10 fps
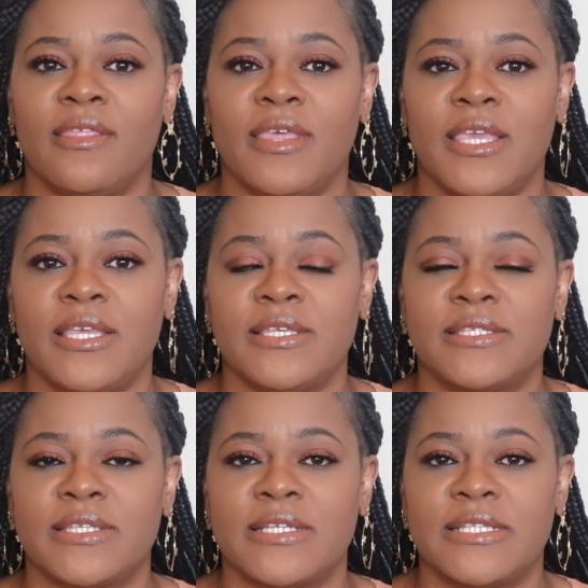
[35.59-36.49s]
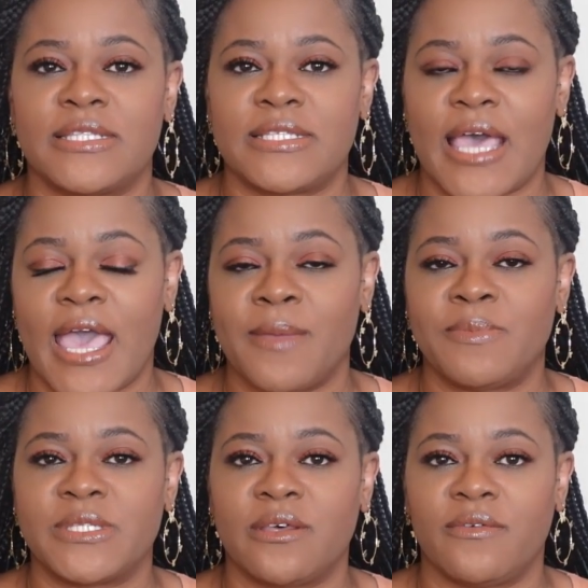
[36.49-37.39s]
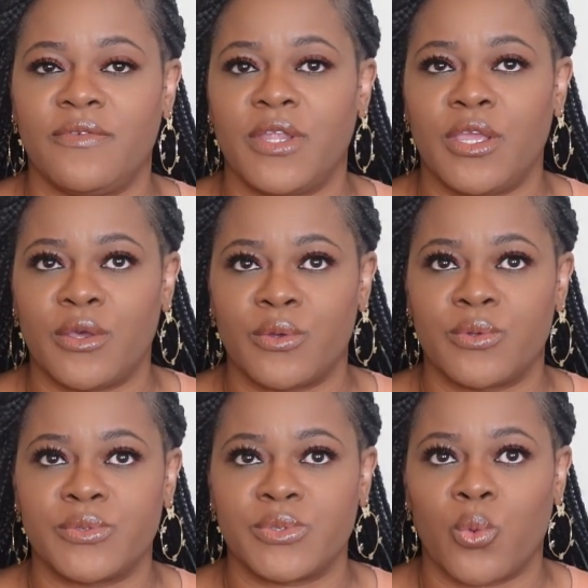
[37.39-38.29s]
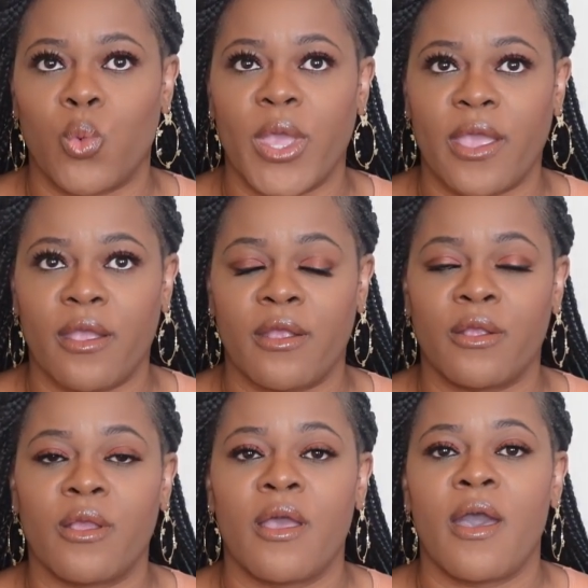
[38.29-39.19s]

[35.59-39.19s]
these types of videos where